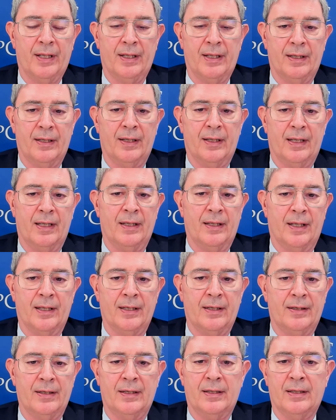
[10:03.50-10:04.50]
in
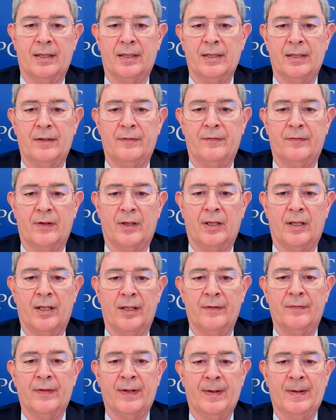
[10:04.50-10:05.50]

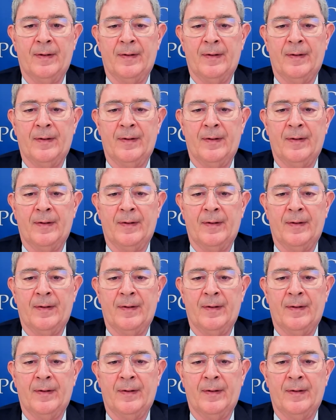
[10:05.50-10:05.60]
1995,